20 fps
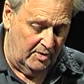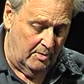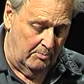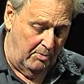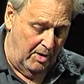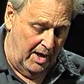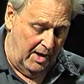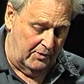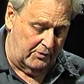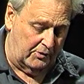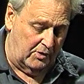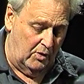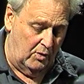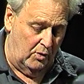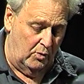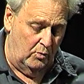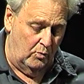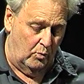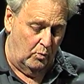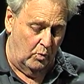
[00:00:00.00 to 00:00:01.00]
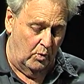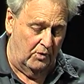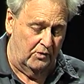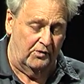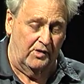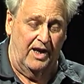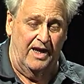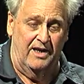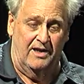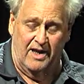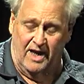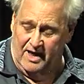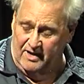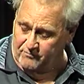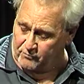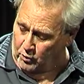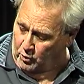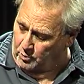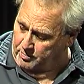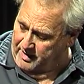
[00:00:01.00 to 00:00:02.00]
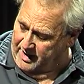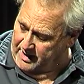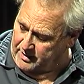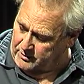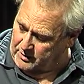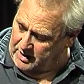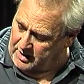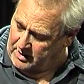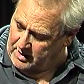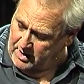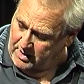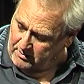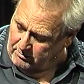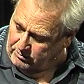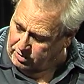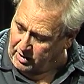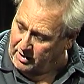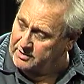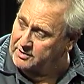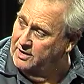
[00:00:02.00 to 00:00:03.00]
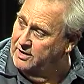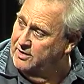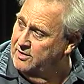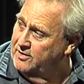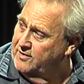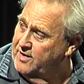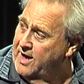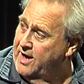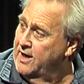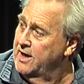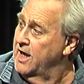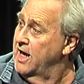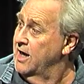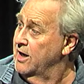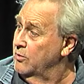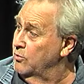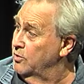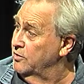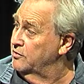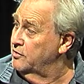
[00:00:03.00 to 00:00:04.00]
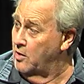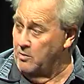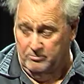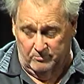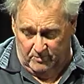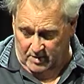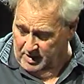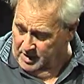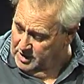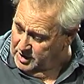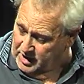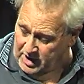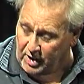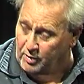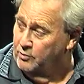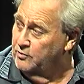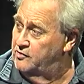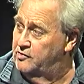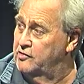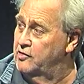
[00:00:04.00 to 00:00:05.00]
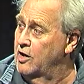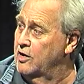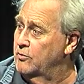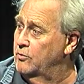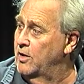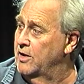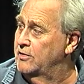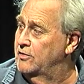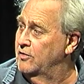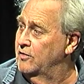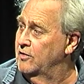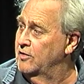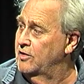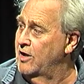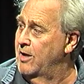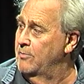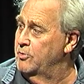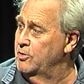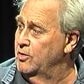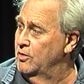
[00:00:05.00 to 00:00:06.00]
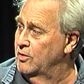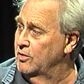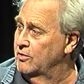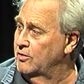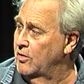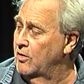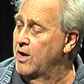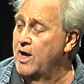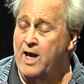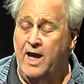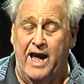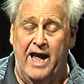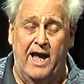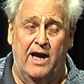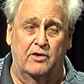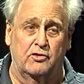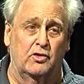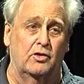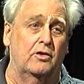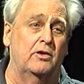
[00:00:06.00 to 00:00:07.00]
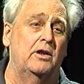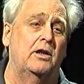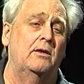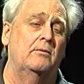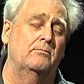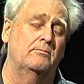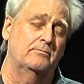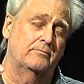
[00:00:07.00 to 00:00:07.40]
Boss Tone was a 9-volt battery plugged into that, and it stuck right to the top of your guitar. Wow. Actually,